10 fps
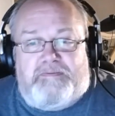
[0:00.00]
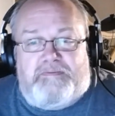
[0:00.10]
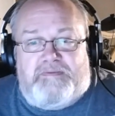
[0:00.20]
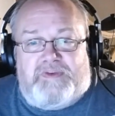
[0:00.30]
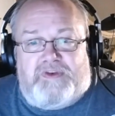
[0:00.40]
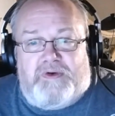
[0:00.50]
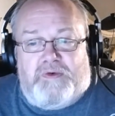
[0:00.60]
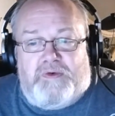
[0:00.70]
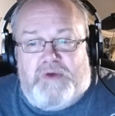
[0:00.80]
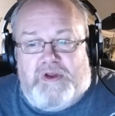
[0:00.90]

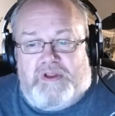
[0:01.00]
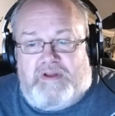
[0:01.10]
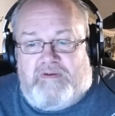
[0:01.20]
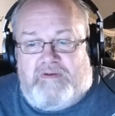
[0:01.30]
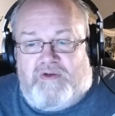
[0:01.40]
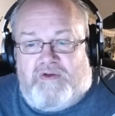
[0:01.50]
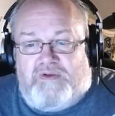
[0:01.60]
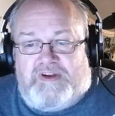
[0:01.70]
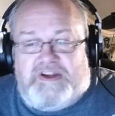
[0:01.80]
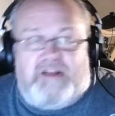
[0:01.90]
So there are
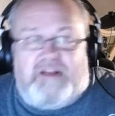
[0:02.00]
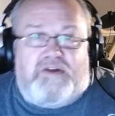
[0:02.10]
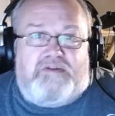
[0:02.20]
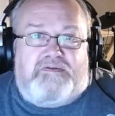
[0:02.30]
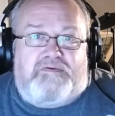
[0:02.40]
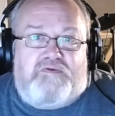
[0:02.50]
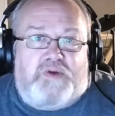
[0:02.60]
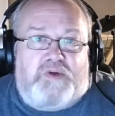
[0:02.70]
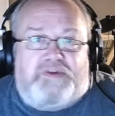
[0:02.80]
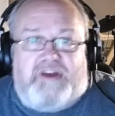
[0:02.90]
already a lot of
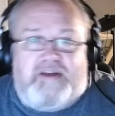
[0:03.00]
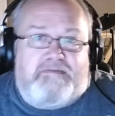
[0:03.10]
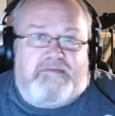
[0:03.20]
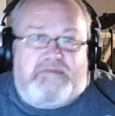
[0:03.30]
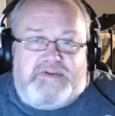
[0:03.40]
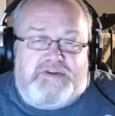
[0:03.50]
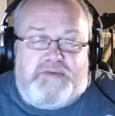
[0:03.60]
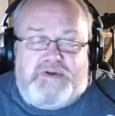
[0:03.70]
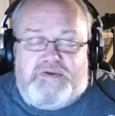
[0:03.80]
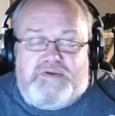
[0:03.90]
real-time
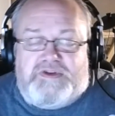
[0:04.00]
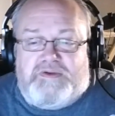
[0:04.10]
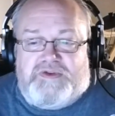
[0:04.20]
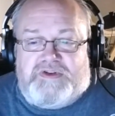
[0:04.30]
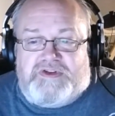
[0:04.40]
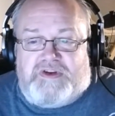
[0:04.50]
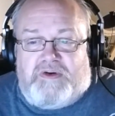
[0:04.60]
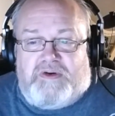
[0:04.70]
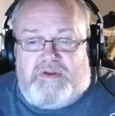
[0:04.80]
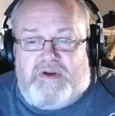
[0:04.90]
GPU solutions
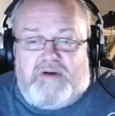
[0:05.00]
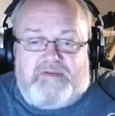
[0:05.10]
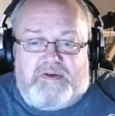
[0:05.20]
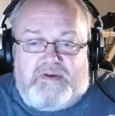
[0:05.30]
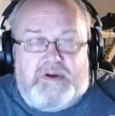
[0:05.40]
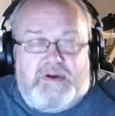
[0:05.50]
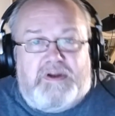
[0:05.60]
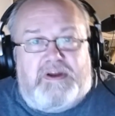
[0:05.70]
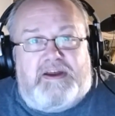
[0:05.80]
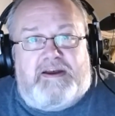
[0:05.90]
on offer.
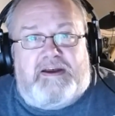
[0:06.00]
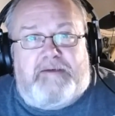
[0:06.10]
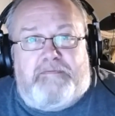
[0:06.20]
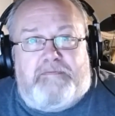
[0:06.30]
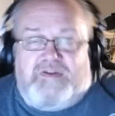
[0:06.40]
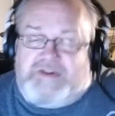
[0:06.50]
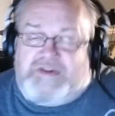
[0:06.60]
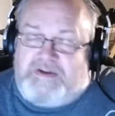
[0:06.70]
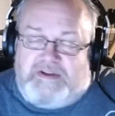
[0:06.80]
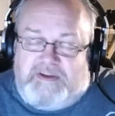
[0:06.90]
There are
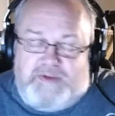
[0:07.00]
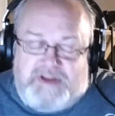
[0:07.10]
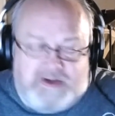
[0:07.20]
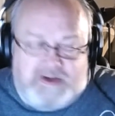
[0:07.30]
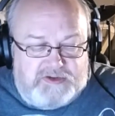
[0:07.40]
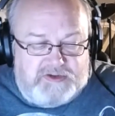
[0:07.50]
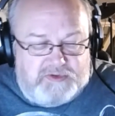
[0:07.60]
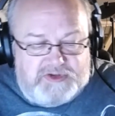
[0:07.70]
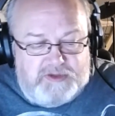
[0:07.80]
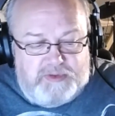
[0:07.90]
certain limitations with
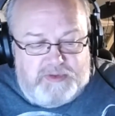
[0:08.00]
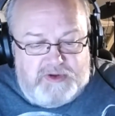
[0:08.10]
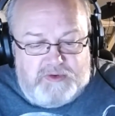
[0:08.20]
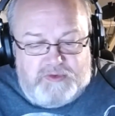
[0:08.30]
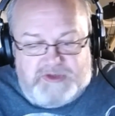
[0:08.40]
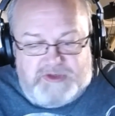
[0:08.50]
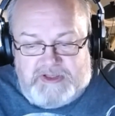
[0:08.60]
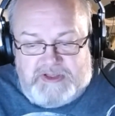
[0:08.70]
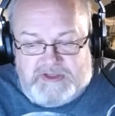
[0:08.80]
GPU, which means